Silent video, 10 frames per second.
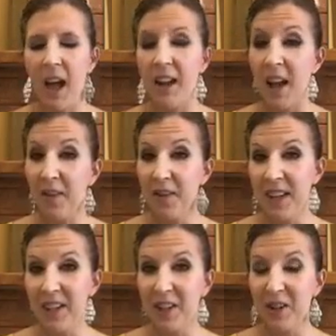Another
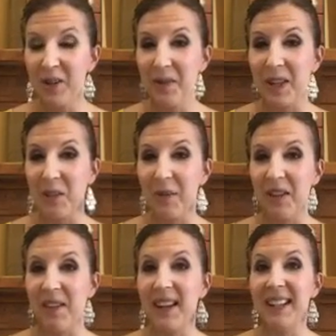thing to do that's
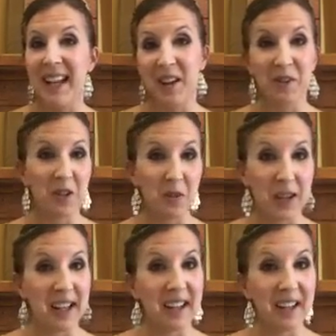really fun is actually
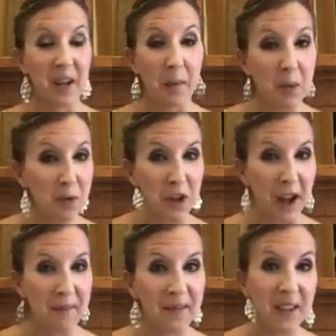drinking
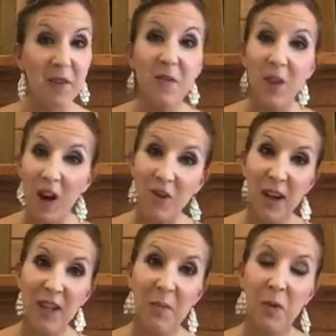kombucha. If you've not
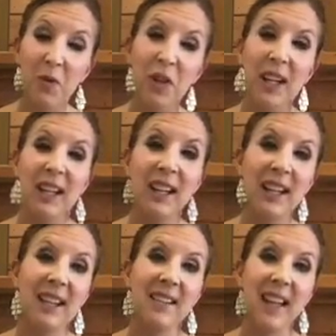tried kombucha, it is